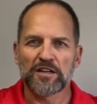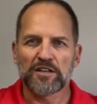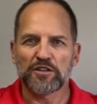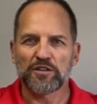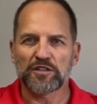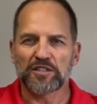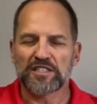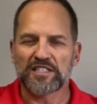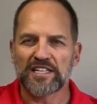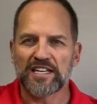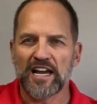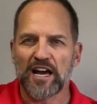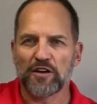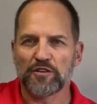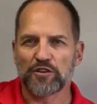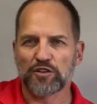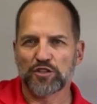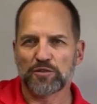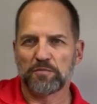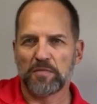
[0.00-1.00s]
you can see how
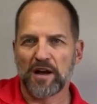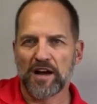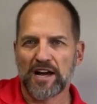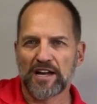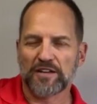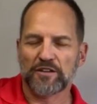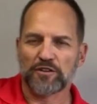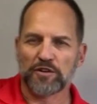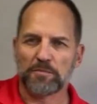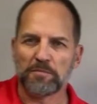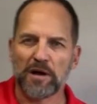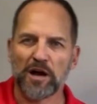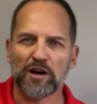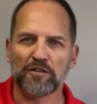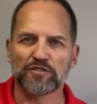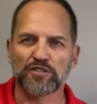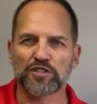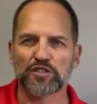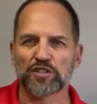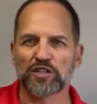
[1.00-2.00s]
your spine or your
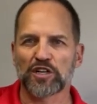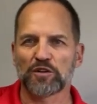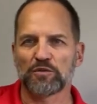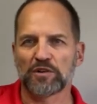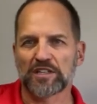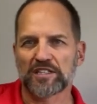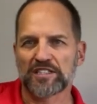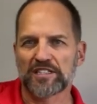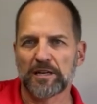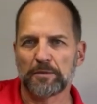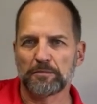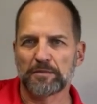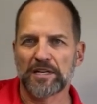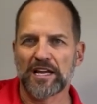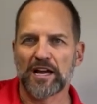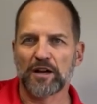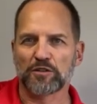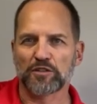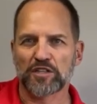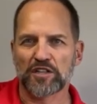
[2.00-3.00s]
pelvis is going to want to tip
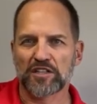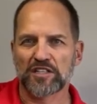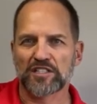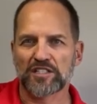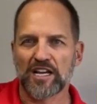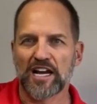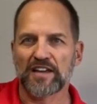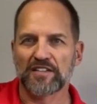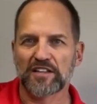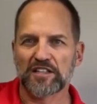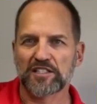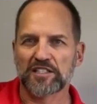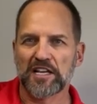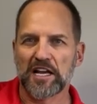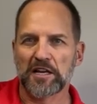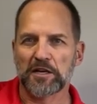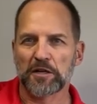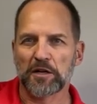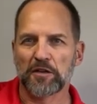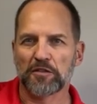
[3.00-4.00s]
down to the side that's
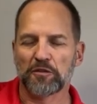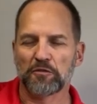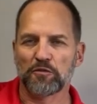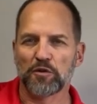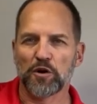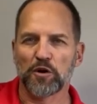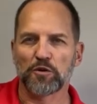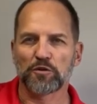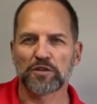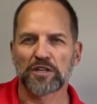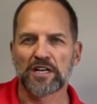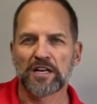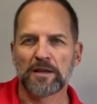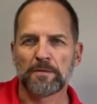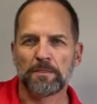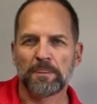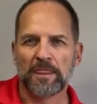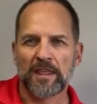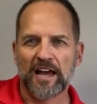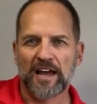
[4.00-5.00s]
standing on the road,
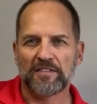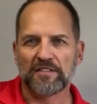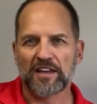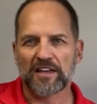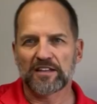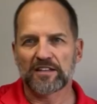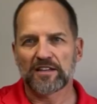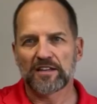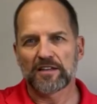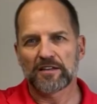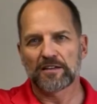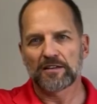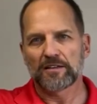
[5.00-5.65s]
and then